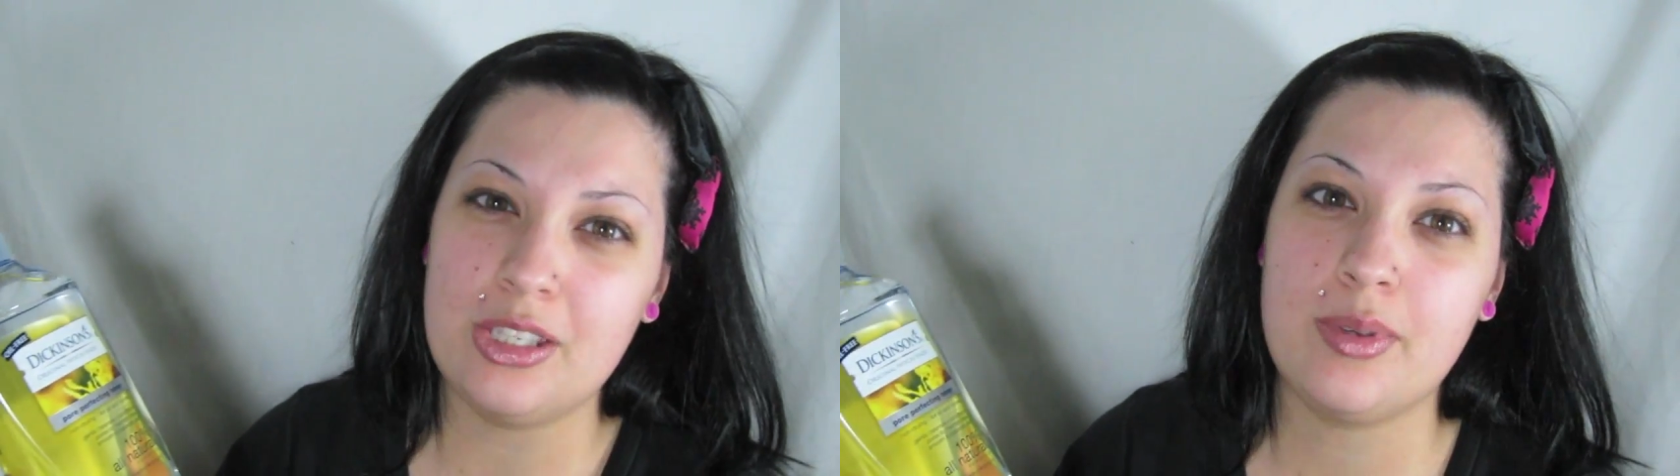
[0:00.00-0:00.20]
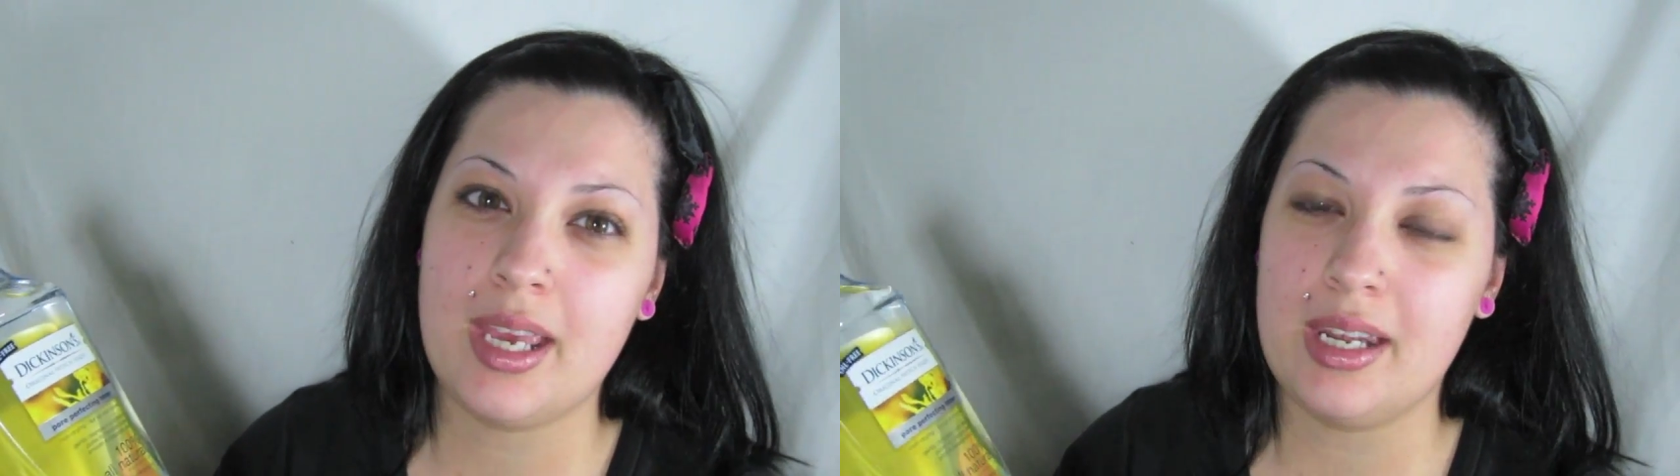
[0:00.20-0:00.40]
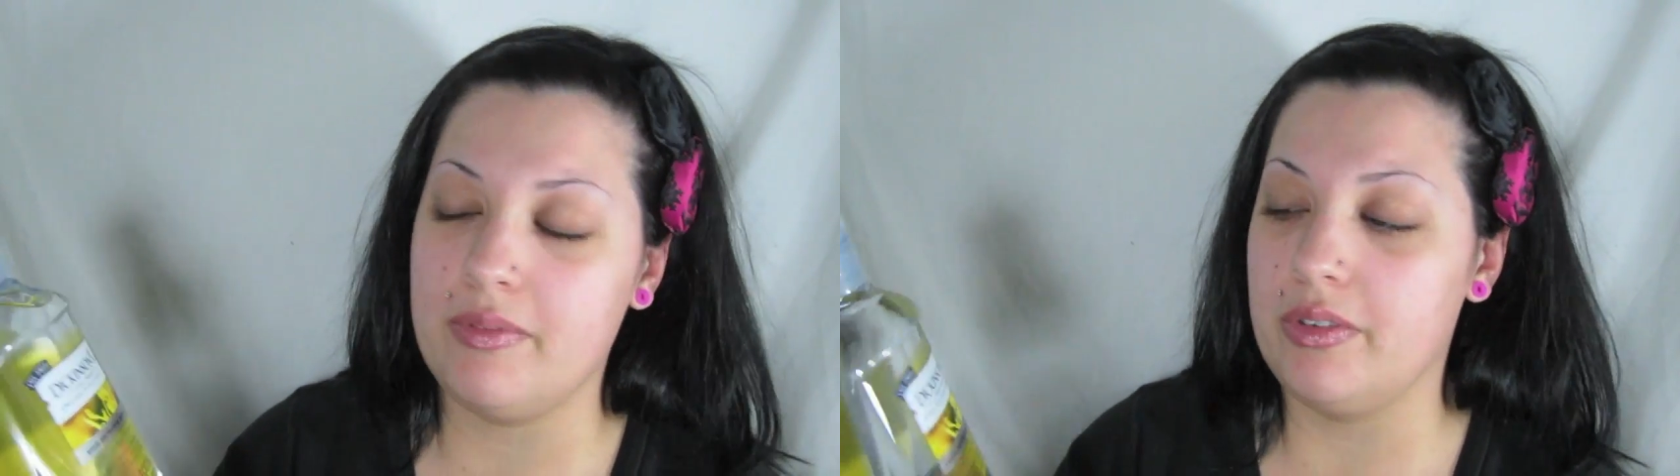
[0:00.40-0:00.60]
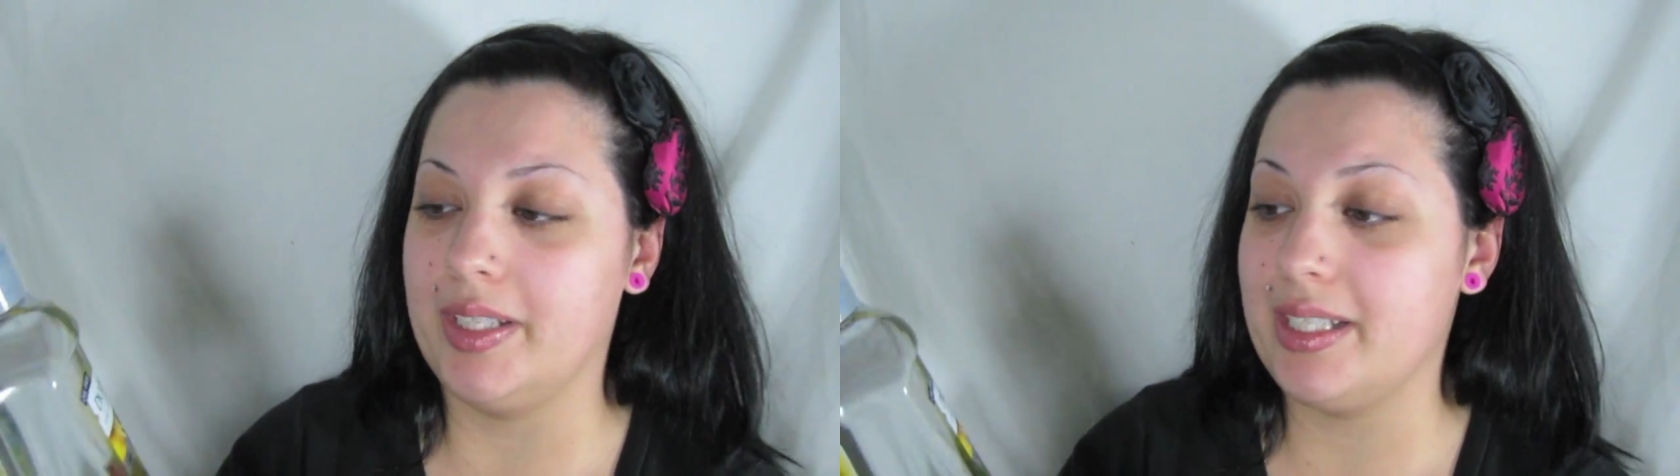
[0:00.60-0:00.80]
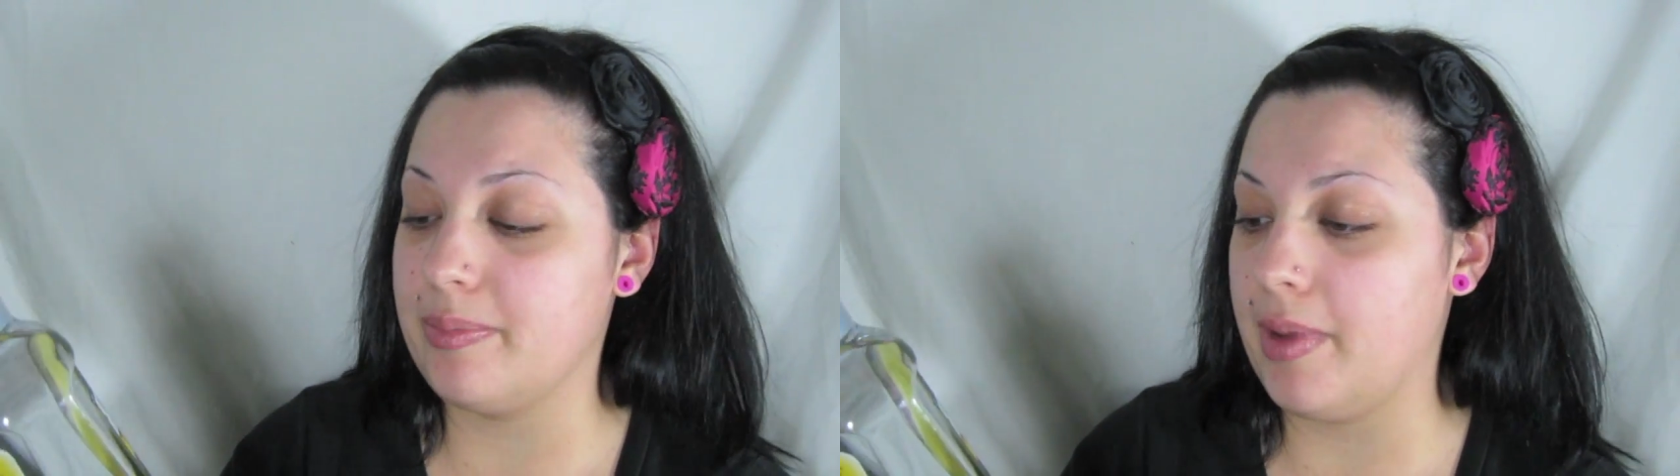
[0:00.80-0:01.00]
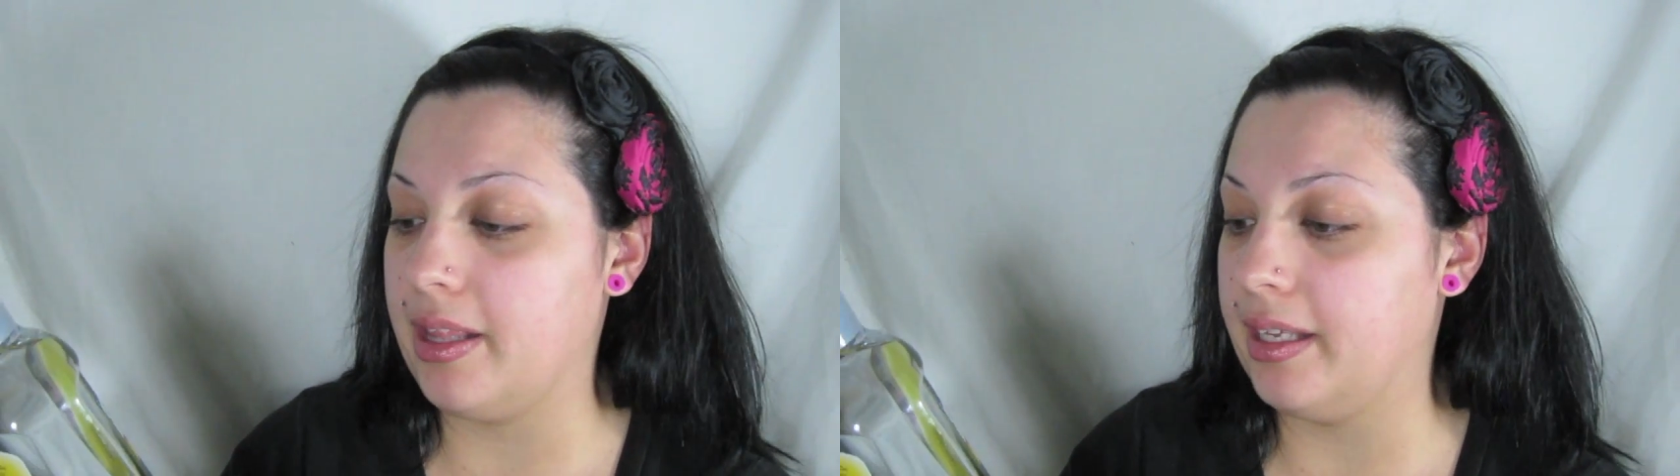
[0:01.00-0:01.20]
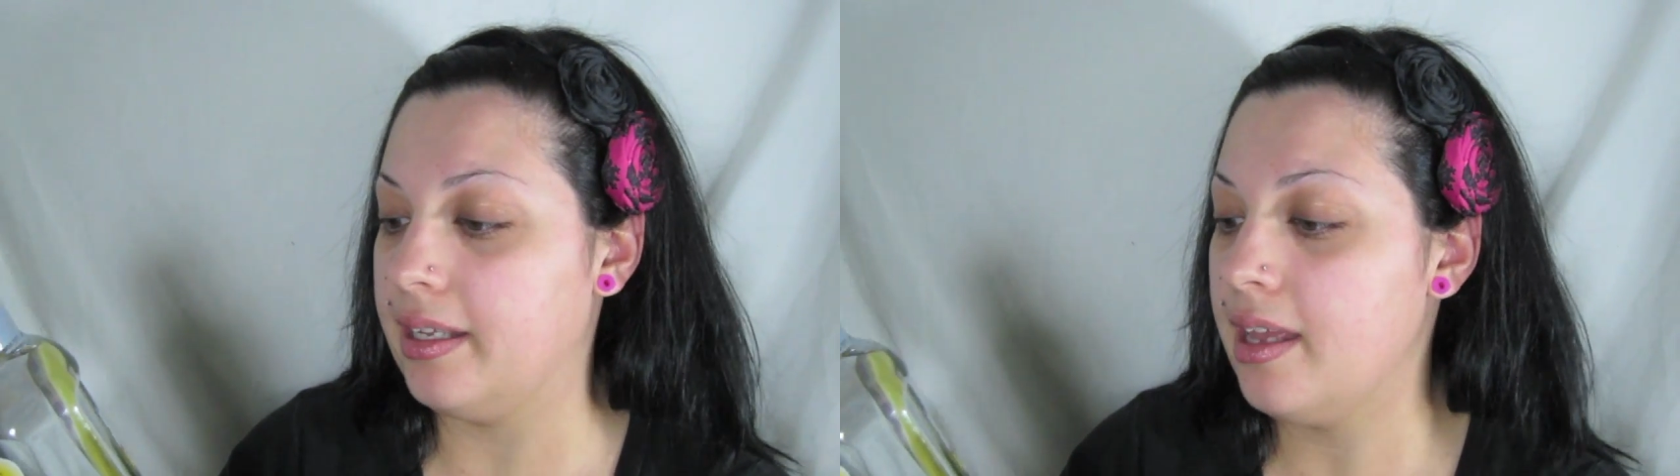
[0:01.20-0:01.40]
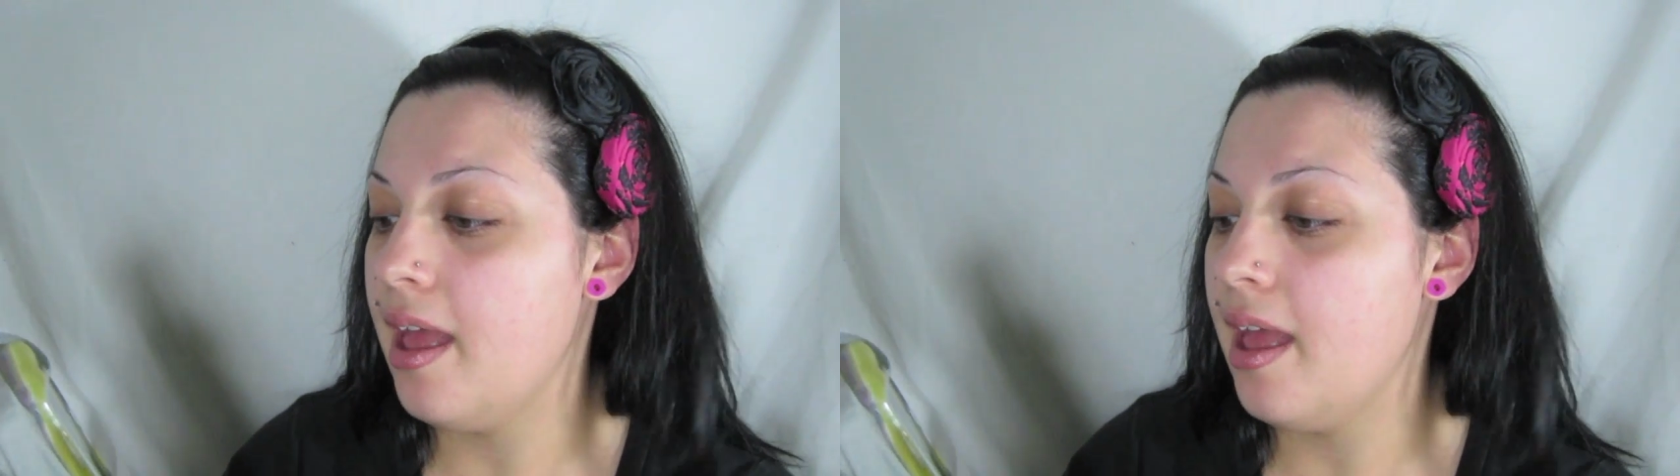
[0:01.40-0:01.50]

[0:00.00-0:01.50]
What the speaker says: you can't even really smell it.